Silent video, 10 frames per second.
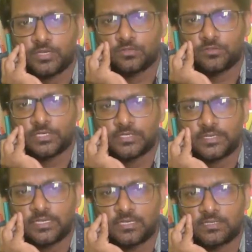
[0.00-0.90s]
You have to
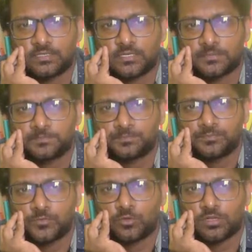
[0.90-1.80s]
quickly recollect,
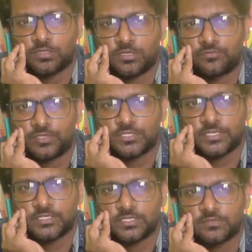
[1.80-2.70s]
right? What are the
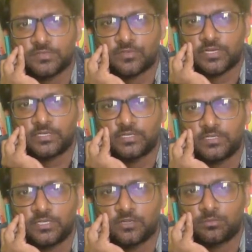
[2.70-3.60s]
different stages we
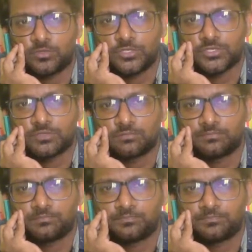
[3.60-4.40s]
find in decomposition?